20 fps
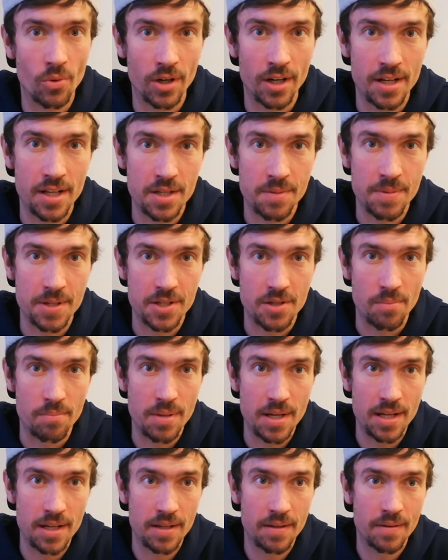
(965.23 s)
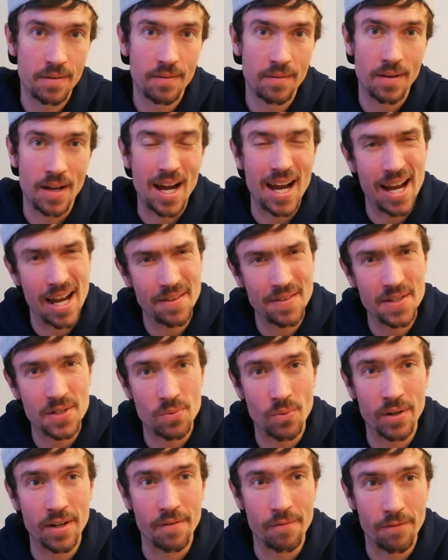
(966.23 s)
Yeah, you know what it is, Mr. B. I had
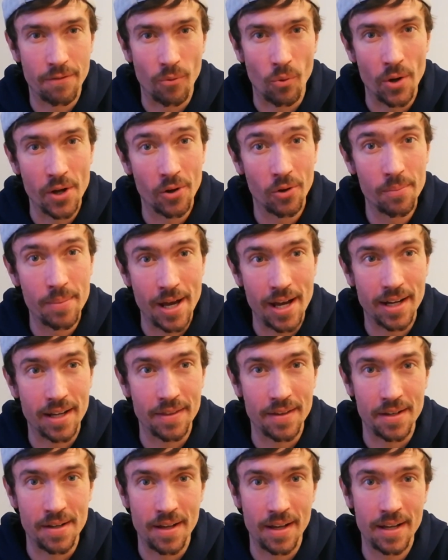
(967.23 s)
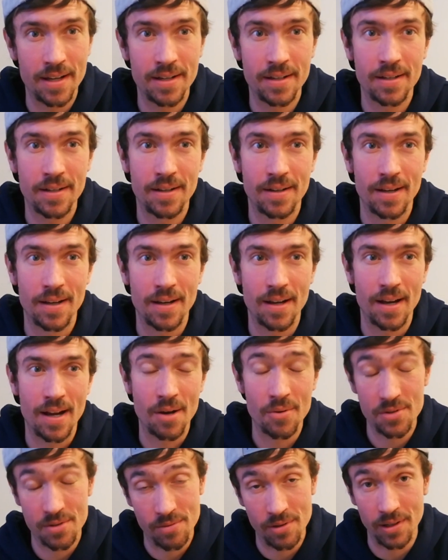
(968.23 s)
this one in foil back in the day.
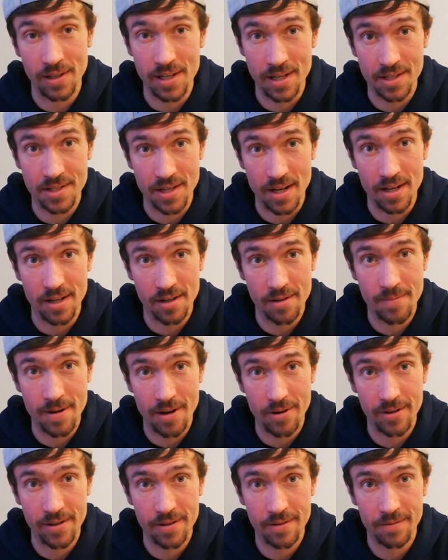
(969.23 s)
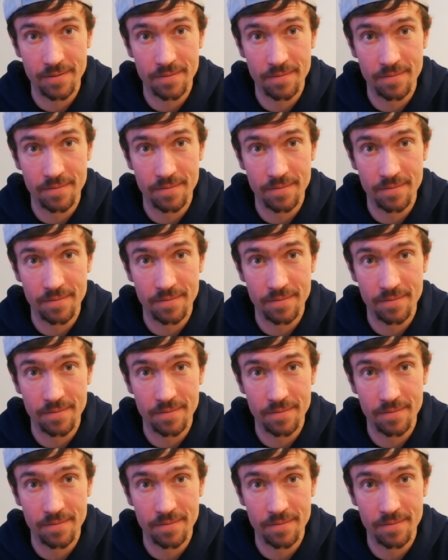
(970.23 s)
I was really excited about